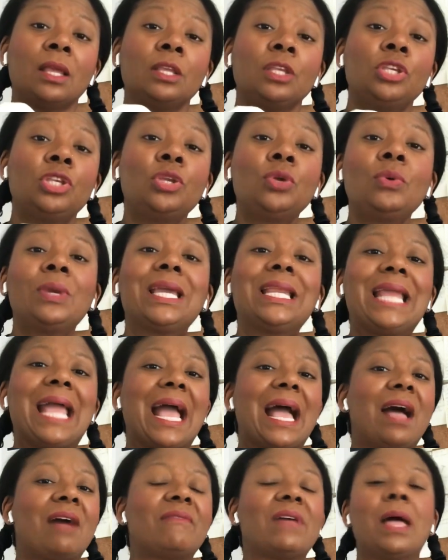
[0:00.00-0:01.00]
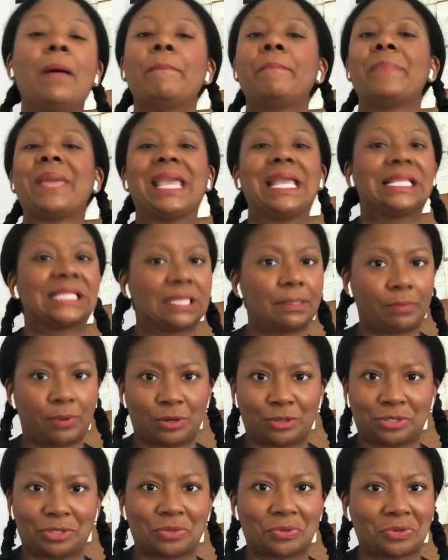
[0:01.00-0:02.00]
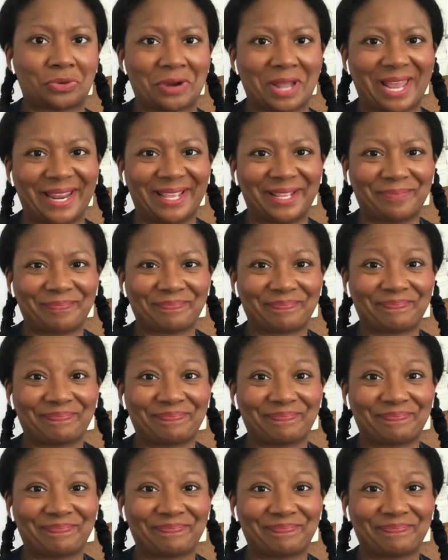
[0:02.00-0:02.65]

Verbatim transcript: You can have amazing personal credit.